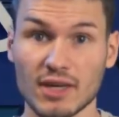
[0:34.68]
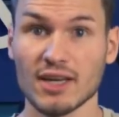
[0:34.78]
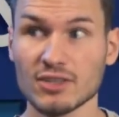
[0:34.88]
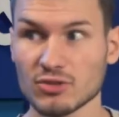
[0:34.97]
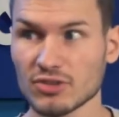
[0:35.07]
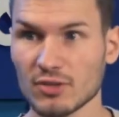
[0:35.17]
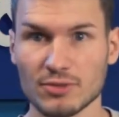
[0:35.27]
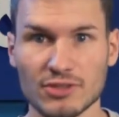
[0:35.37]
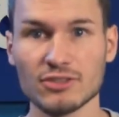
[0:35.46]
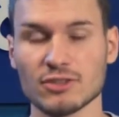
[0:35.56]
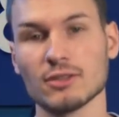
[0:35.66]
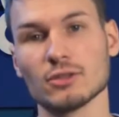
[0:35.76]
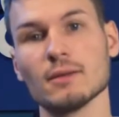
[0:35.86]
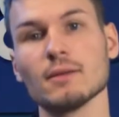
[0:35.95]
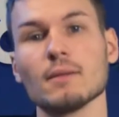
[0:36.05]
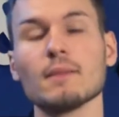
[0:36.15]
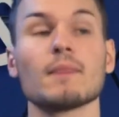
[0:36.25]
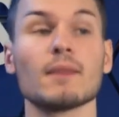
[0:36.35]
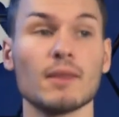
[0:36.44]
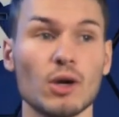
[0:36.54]
I use Home Assistant.
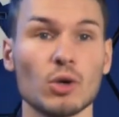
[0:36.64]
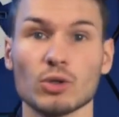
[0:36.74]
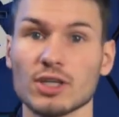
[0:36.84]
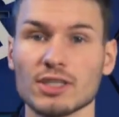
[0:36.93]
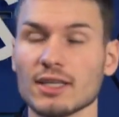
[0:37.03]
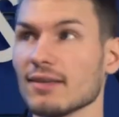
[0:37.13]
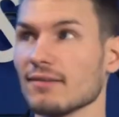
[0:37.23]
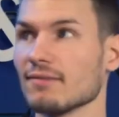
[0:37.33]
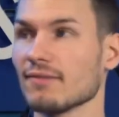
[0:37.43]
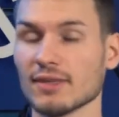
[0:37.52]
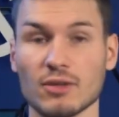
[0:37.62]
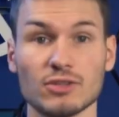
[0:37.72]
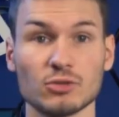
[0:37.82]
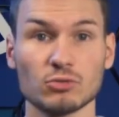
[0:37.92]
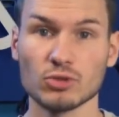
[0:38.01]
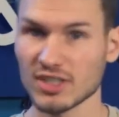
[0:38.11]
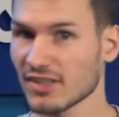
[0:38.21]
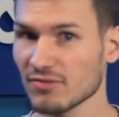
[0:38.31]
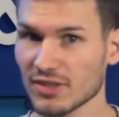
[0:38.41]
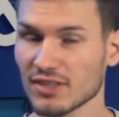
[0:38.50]
Accordingly, there is a
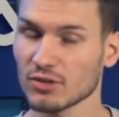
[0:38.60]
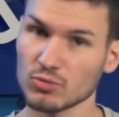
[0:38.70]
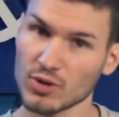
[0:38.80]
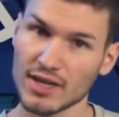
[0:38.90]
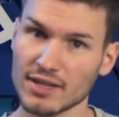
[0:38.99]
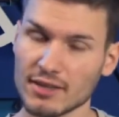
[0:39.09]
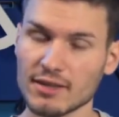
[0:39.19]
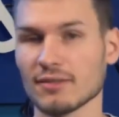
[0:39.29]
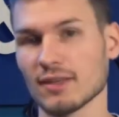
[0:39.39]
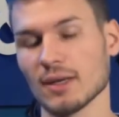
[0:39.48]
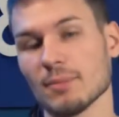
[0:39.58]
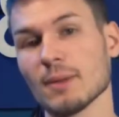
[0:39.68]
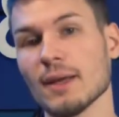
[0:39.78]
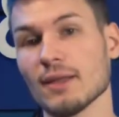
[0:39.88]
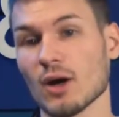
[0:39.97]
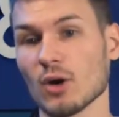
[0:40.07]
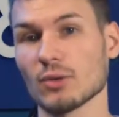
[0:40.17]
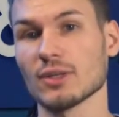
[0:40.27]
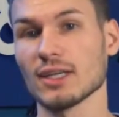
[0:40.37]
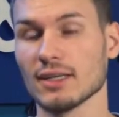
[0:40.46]
really, really good way to implement the whole
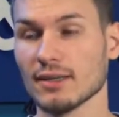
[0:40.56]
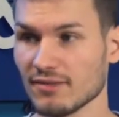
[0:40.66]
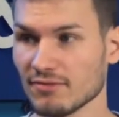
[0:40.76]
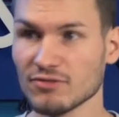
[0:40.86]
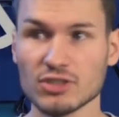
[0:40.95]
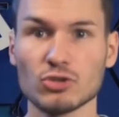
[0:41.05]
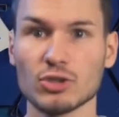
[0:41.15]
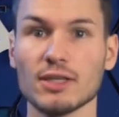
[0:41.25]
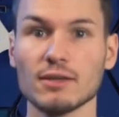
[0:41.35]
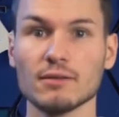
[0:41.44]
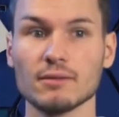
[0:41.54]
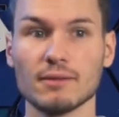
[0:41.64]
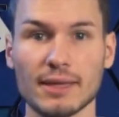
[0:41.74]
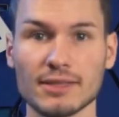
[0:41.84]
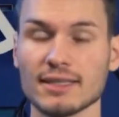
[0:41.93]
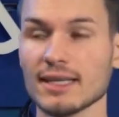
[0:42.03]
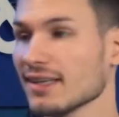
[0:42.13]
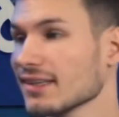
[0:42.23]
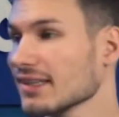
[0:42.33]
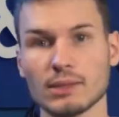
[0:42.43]
thing visually,
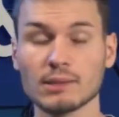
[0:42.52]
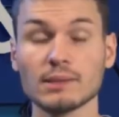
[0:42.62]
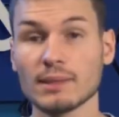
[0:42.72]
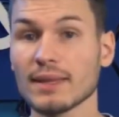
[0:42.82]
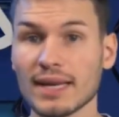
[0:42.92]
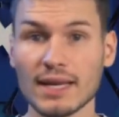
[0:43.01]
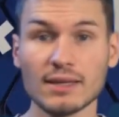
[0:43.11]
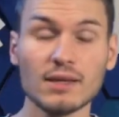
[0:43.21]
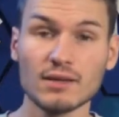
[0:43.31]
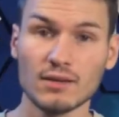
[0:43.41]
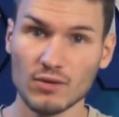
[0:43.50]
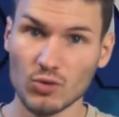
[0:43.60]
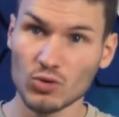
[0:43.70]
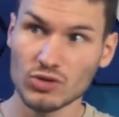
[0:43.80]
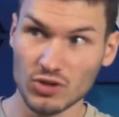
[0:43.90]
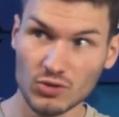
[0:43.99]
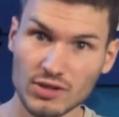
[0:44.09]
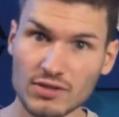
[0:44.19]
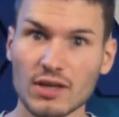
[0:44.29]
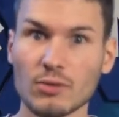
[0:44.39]
aesthetically, and also
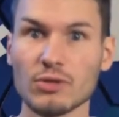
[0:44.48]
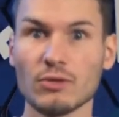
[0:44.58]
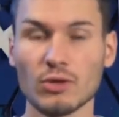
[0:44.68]
in terms of